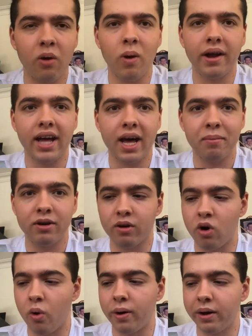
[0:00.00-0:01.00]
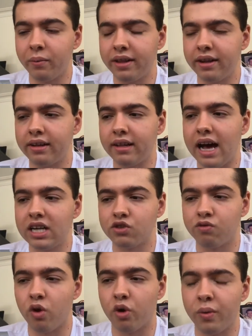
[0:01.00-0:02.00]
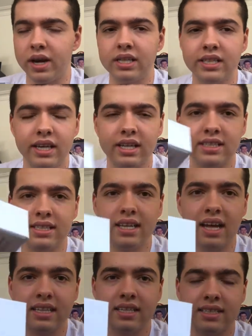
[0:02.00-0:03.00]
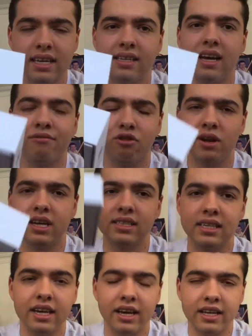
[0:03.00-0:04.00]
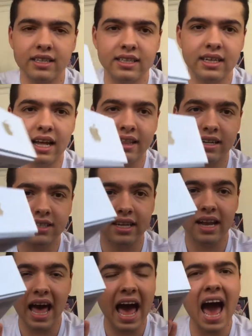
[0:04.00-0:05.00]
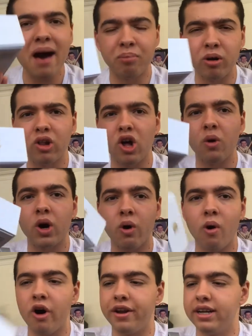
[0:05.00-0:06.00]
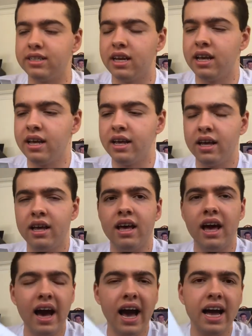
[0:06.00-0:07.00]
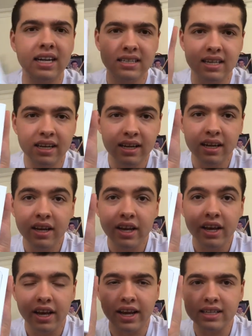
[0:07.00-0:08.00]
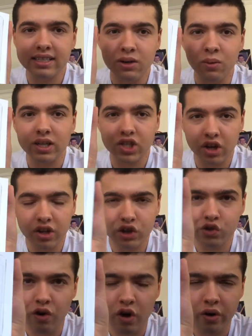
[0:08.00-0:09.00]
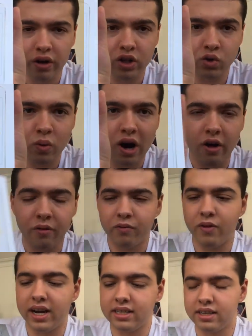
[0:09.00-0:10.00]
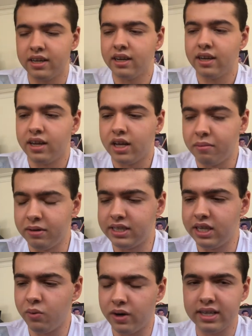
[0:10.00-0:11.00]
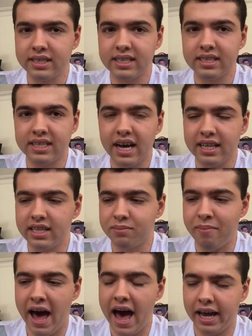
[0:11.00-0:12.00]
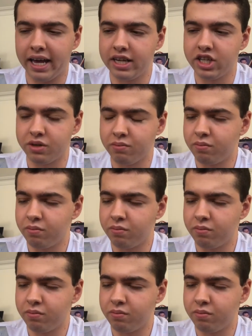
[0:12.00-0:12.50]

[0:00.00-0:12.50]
one that I've been recording within the last 4 weeks. You can see that this says iPhone SE. You can see that there's an Apple logo on it. And you can see what's on this phone as well, right? Let me see what is inside this package.